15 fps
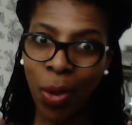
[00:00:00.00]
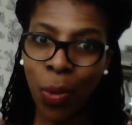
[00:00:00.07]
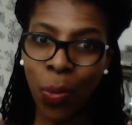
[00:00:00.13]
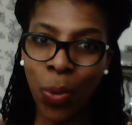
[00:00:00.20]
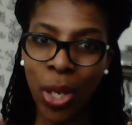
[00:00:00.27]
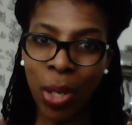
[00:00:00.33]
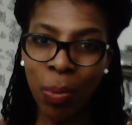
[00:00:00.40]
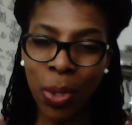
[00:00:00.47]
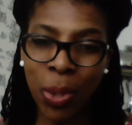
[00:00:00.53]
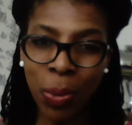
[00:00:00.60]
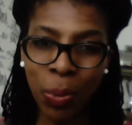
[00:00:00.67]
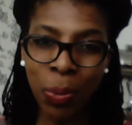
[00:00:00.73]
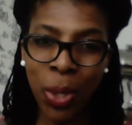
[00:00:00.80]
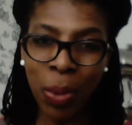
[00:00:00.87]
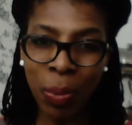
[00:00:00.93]
we
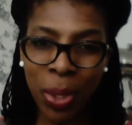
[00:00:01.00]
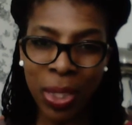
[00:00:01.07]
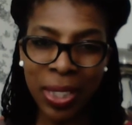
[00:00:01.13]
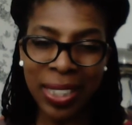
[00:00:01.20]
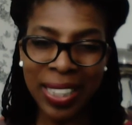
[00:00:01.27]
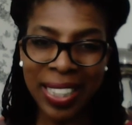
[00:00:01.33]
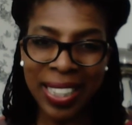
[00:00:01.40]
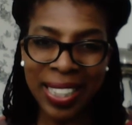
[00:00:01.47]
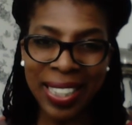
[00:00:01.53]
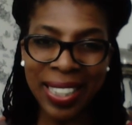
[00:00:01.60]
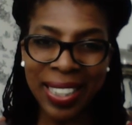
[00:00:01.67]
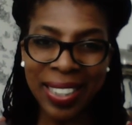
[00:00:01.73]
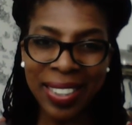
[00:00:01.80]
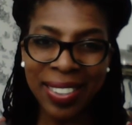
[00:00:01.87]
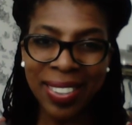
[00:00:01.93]
will
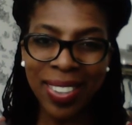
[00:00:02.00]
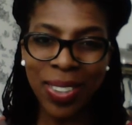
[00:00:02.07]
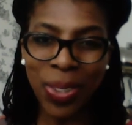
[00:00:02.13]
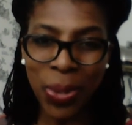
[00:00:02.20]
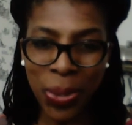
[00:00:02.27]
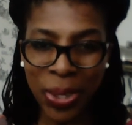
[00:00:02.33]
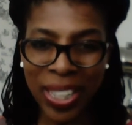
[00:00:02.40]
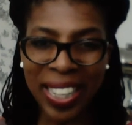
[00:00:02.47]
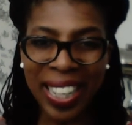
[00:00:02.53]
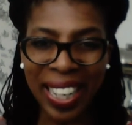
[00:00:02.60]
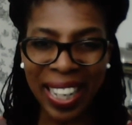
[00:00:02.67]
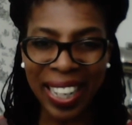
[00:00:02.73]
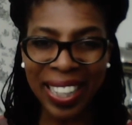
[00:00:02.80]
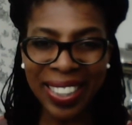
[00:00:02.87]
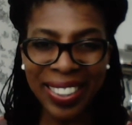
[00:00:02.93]
talk
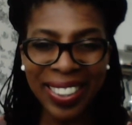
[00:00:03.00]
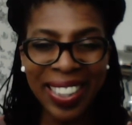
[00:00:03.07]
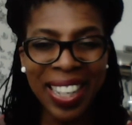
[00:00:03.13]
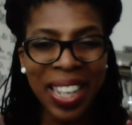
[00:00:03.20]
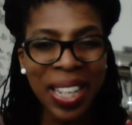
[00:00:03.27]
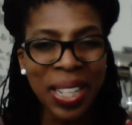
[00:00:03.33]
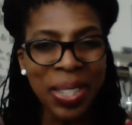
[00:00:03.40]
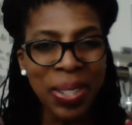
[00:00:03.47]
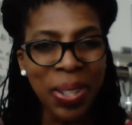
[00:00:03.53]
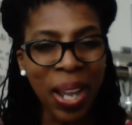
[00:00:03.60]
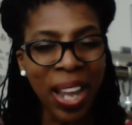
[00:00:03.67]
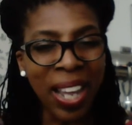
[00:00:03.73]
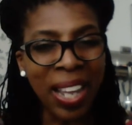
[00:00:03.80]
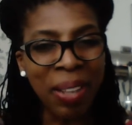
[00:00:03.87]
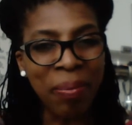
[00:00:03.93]
again,
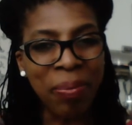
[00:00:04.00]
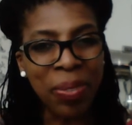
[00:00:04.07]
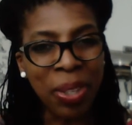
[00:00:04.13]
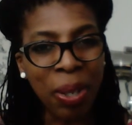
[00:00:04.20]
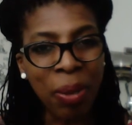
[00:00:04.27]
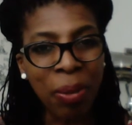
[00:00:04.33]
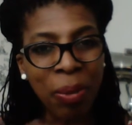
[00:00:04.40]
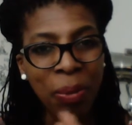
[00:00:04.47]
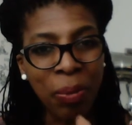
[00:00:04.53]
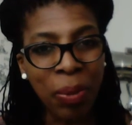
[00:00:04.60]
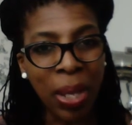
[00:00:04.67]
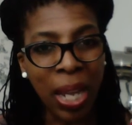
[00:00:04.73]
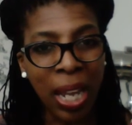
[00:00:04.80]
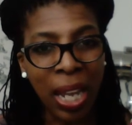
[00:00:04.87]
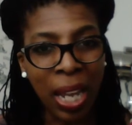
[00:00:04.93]
and
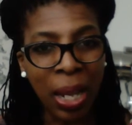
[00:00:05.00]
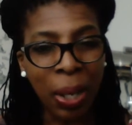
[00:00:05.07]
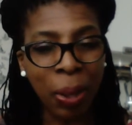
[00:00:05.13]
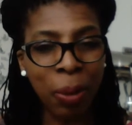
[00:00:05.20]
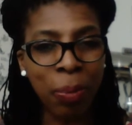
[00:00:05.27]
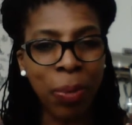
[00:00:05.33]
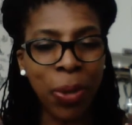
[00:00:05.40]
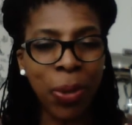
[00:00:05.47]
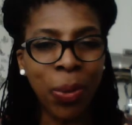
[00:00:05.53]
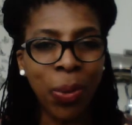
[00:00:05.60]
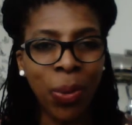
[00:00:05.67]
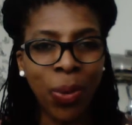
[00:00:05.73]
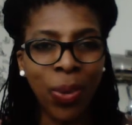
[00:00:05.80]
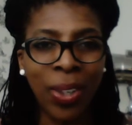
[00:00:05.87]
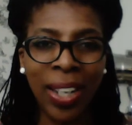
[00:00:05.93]
I hope you
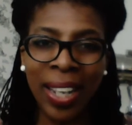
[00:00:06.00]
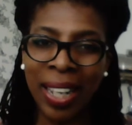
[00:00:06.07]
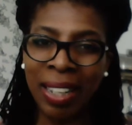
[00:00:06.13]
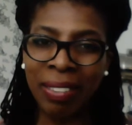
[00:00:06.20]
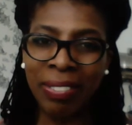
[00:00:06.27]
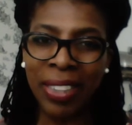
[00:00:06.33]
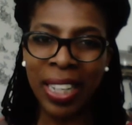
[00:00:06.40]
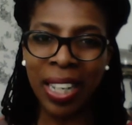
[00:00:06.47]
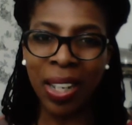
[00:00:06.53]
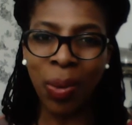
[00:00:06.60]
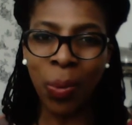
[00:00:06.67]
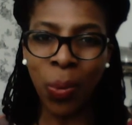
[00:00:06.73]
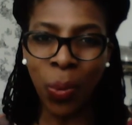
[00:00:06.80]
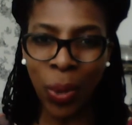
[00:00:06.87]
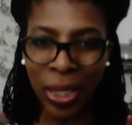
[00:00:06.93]
all have a
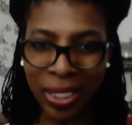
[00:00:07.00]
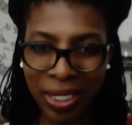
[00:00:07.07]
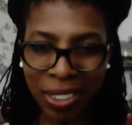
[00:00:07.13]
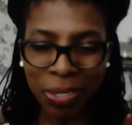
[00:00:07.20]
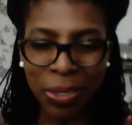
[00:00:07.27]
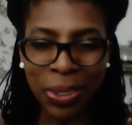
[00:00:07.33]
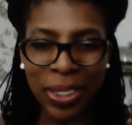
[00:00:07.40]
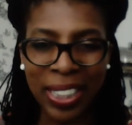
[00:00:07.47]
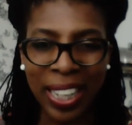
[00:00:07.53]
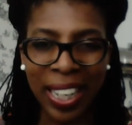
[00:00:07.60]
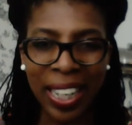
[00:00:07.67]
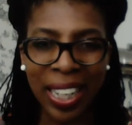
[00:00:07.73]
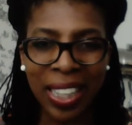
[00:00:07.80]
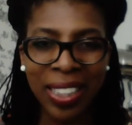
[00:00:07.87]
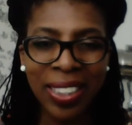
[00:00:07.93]
wonderful
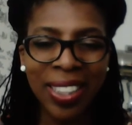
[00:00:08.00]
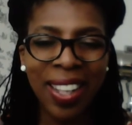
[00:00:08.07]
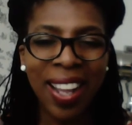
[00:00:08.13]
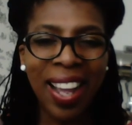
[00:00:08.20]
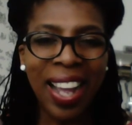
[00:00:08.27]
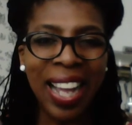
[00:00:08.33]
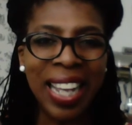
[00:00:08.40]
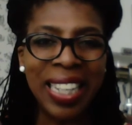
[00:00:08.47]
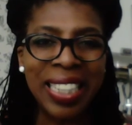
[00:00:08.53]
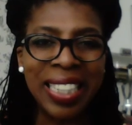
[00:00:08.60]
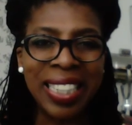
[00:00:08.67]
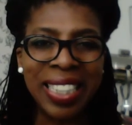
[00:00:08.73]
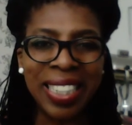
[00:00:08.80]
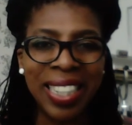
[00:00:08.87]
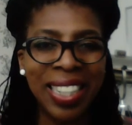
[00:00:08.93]
day.
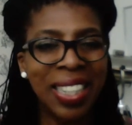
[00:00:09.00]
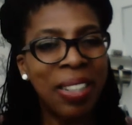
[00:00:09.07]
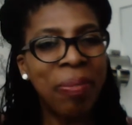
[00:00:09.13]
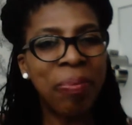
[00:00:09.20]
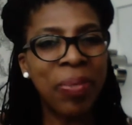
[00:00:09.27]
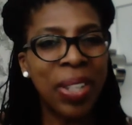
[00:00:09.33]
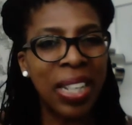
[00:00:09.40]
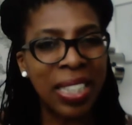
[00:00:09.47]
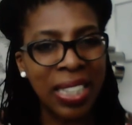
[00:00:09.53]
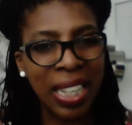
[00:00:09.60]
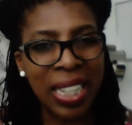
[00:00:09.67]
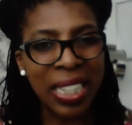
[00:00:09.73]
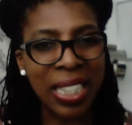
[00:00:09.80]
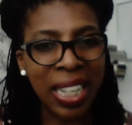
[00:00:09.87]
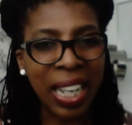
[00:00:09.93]
And as
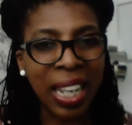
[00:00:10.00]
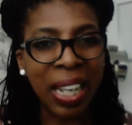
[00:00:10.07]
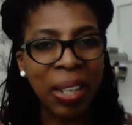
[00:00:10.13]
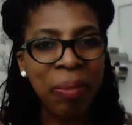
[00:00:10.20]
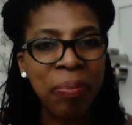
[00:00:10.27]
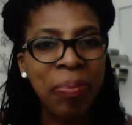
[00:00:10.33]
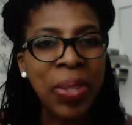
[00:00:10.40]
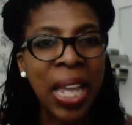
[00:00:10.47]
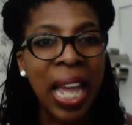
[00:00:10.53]
I say,